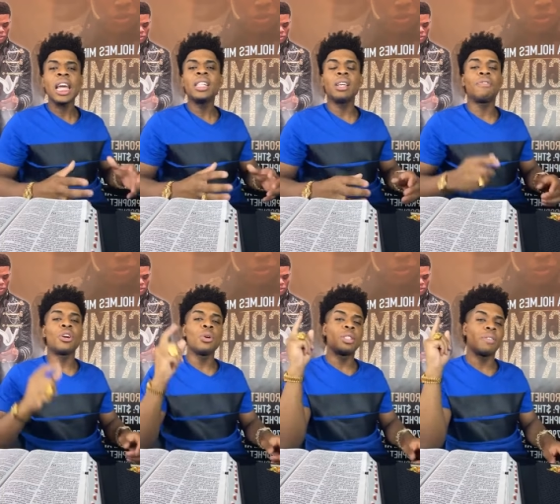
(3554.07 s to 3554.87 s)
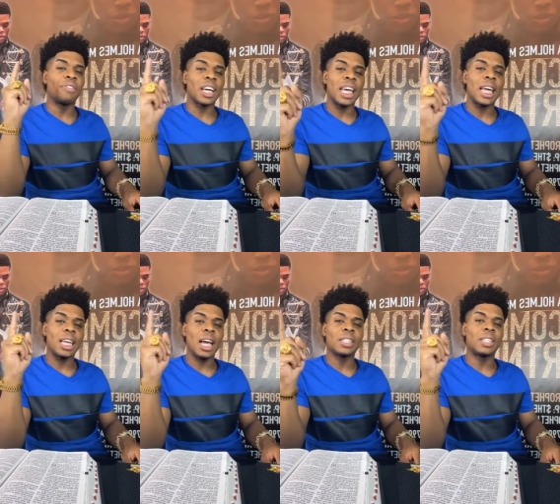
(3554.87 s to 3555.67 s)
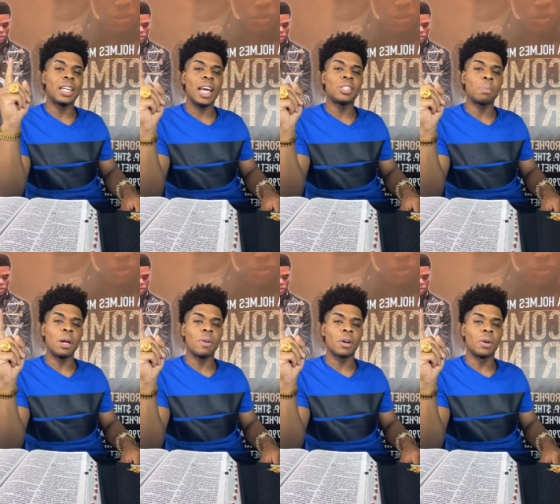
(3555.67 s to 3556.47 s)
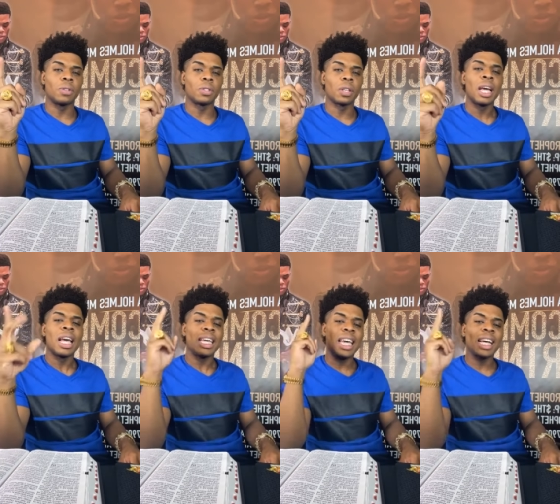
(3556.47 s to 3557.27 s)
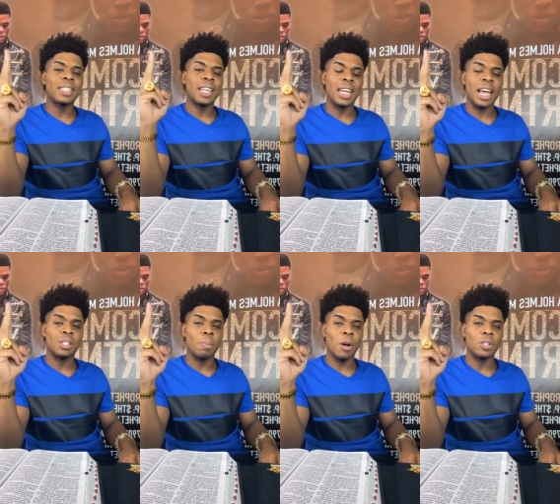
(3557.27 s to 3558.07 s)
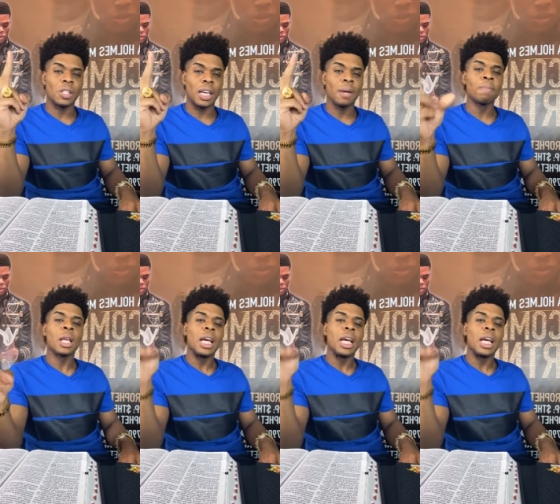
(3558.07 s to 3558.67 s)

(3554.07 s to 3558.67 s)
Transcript: easy for you to forget yesterday's miracles, yesterday's mercy,